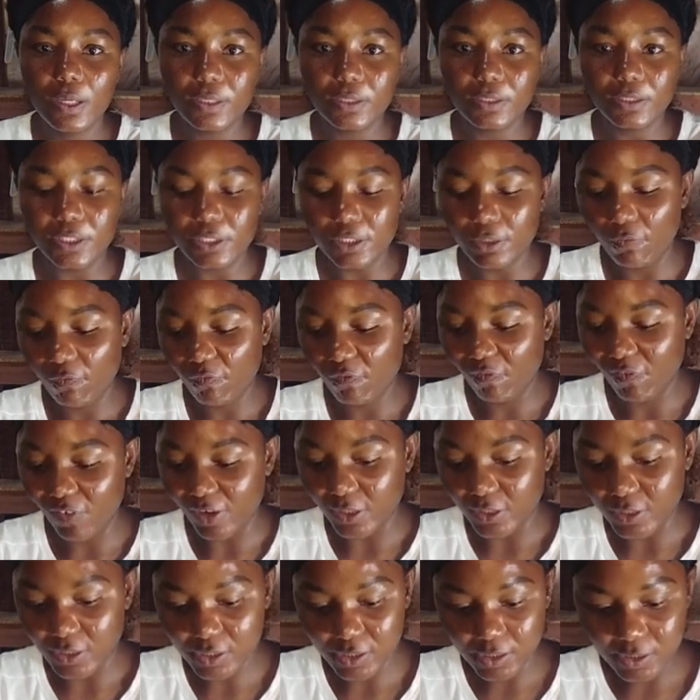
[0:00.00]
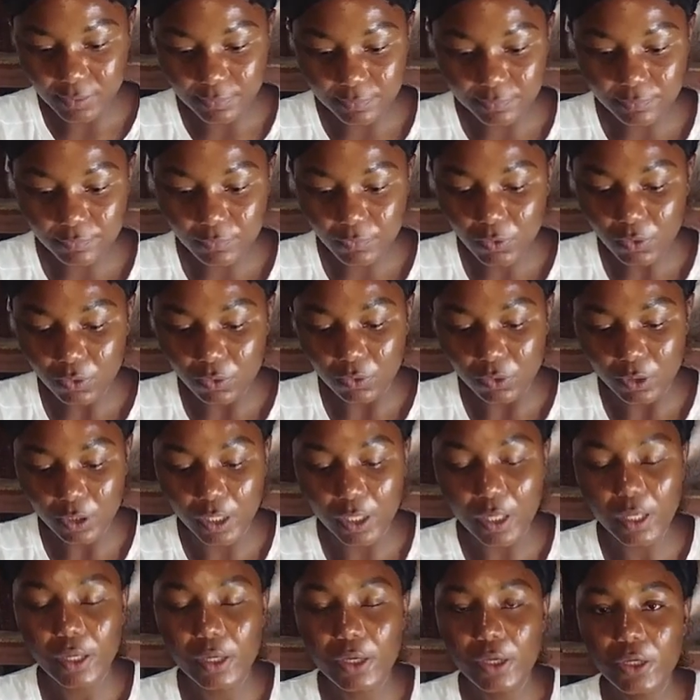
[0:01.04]
deep face,
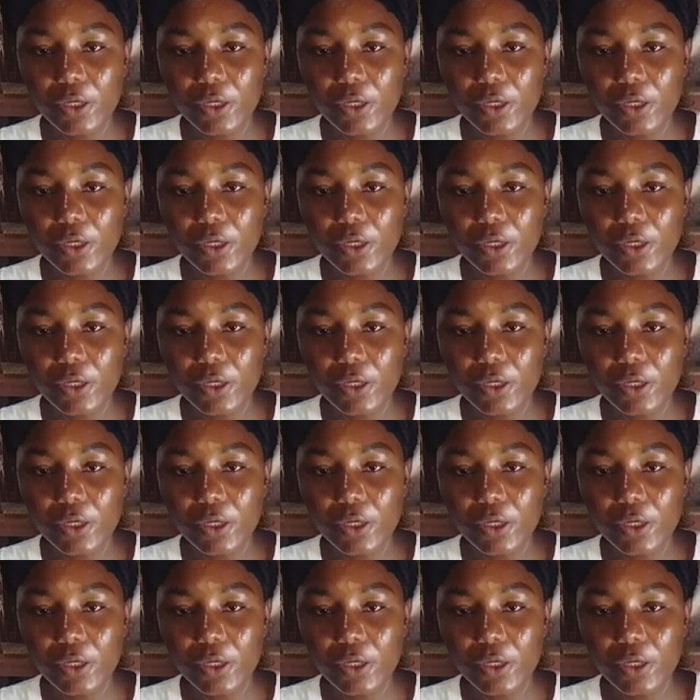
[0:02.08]
okay,